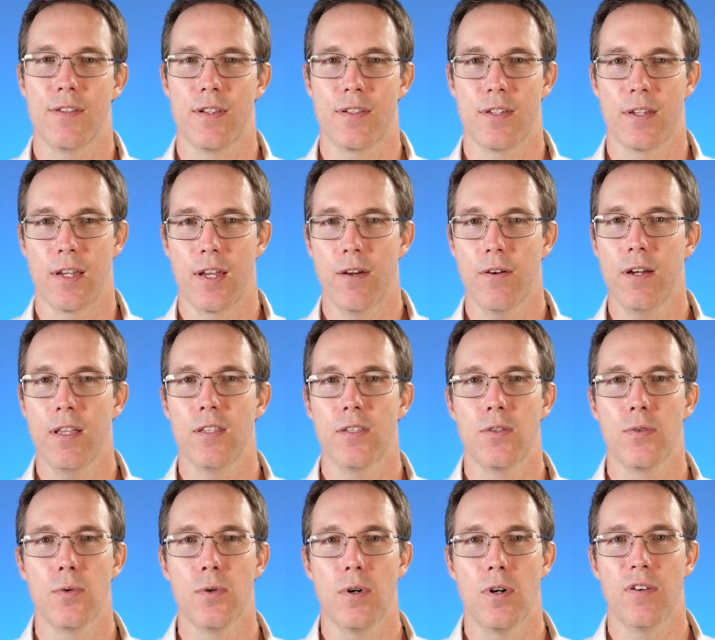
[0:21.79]
is a security
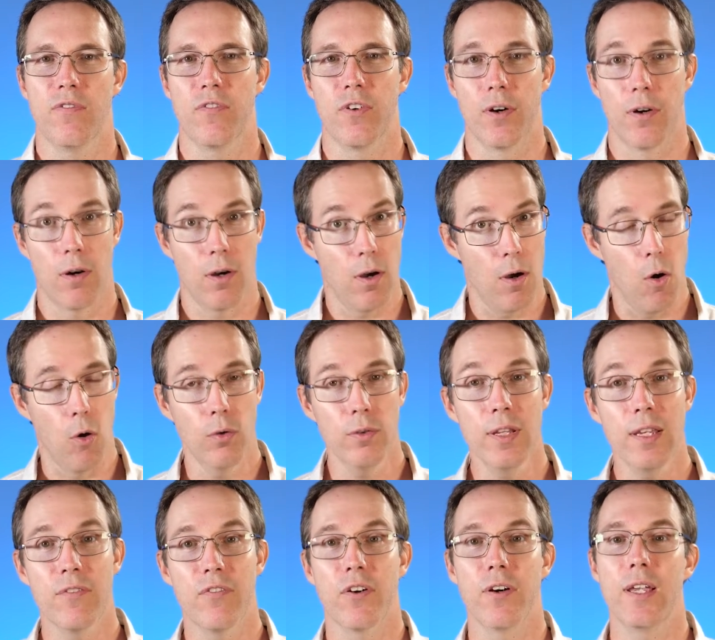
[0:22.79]
tool for
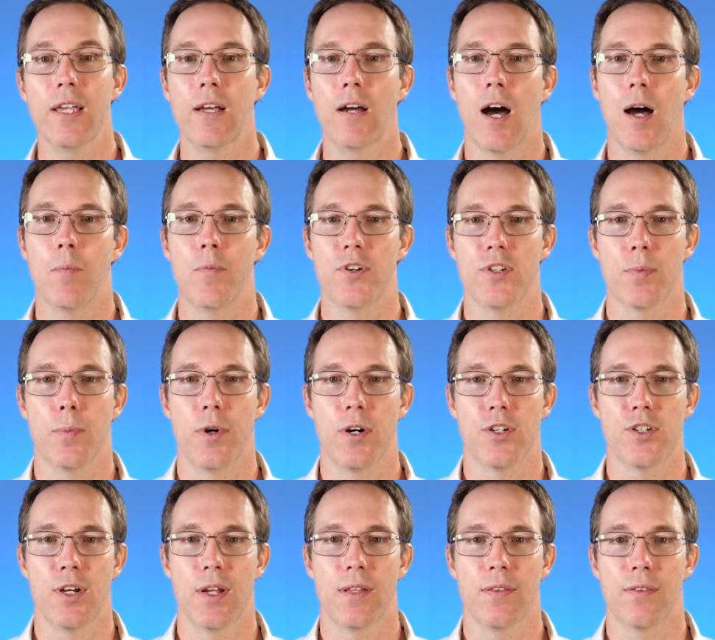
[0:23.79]
only for e-commerce
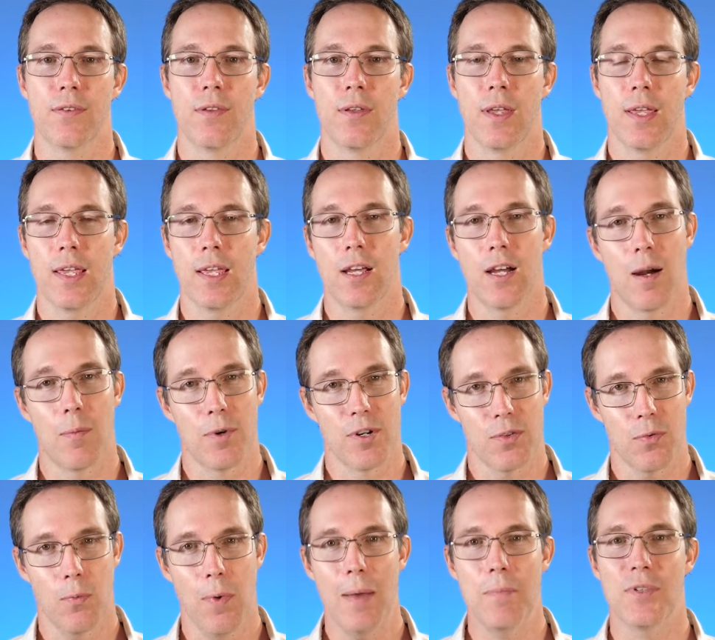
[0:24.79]
merchants,
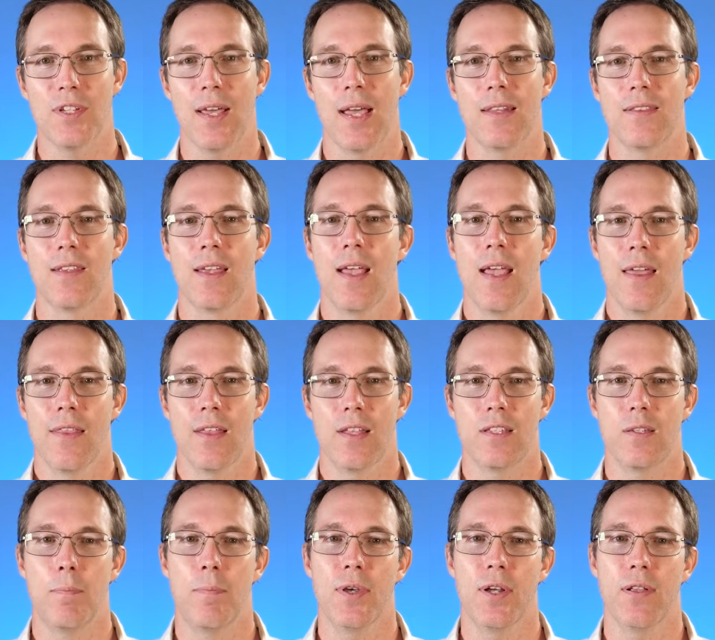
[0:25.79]
e-commerce websites
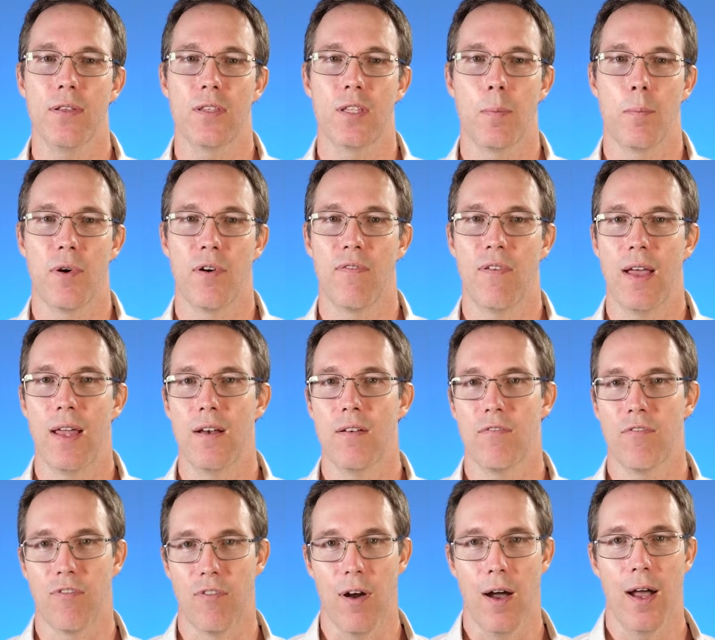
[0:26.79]
that's built to
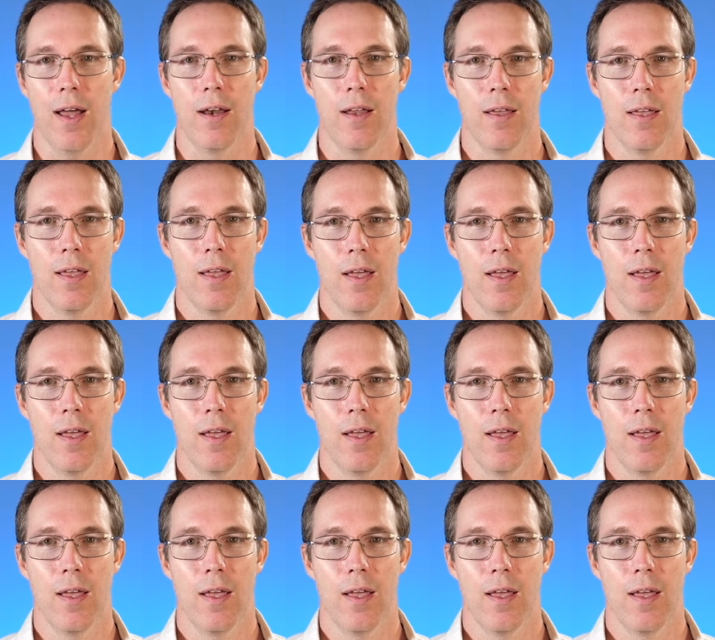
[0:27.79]
prevent fraud.